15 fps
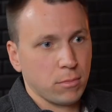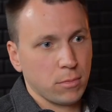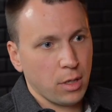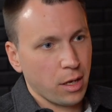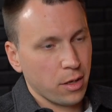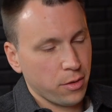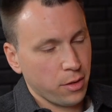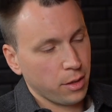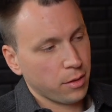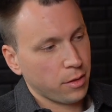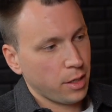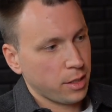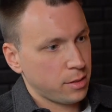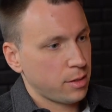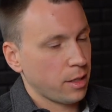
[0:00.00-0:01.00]
And I think
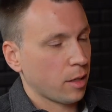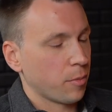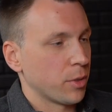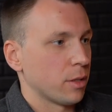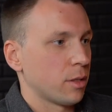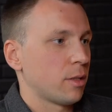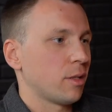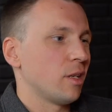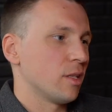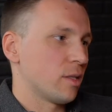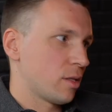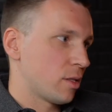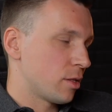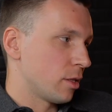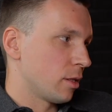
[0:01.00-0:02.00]
that segment is
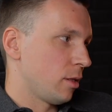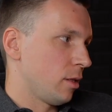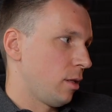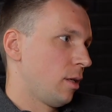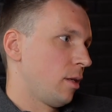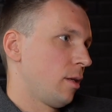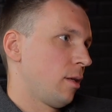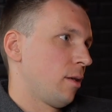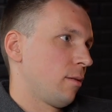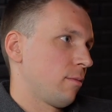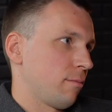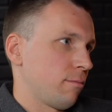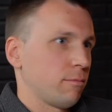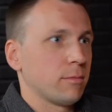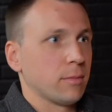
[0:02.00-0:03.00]
still
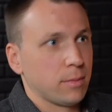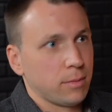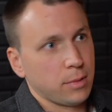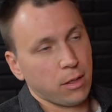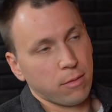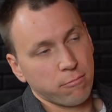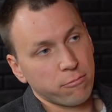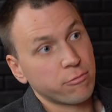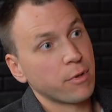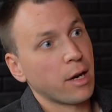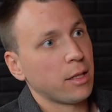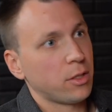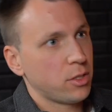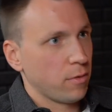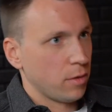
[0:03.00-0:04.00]
kind of
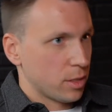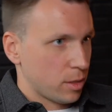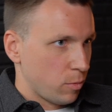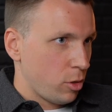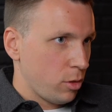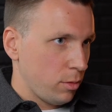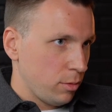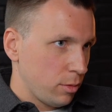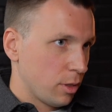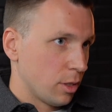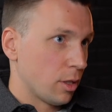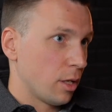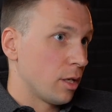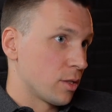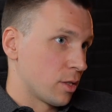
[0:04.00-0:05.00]
relatively small.
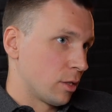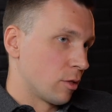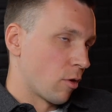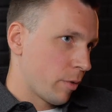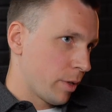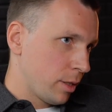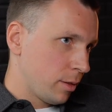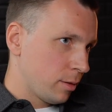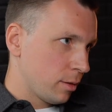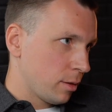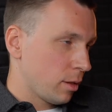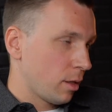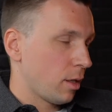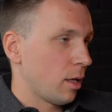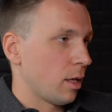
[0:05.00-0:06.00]
It is growing.
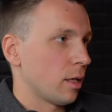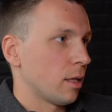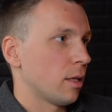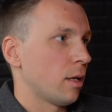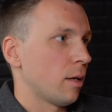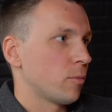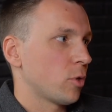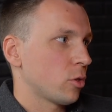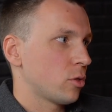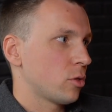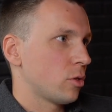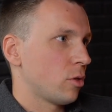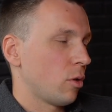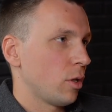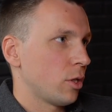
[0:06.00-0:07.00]
And
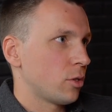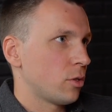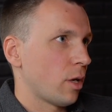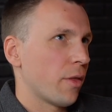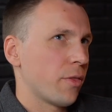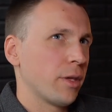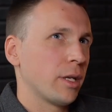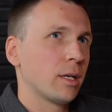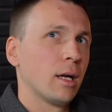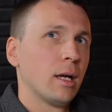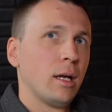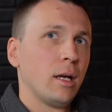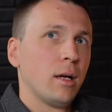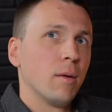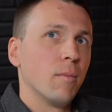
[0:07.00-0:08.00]
I think
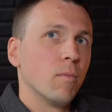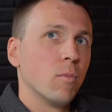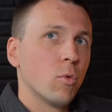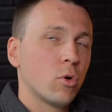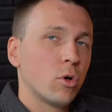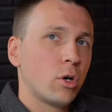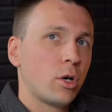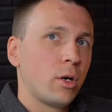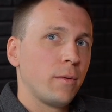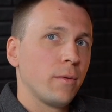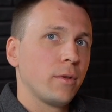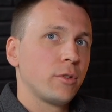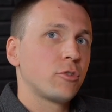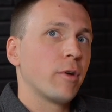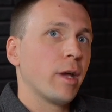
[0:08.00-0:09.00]

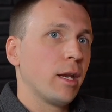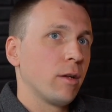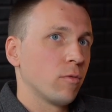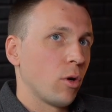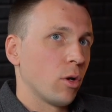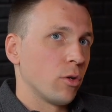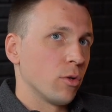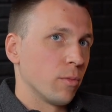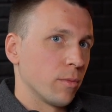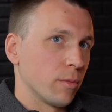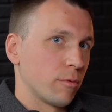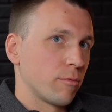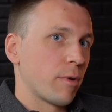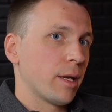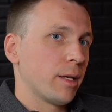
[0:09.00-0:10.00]
more trading volume
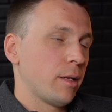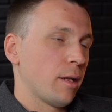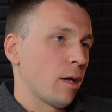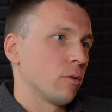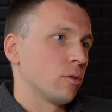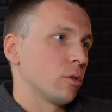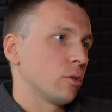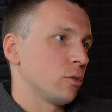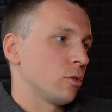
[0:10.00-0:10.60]
right now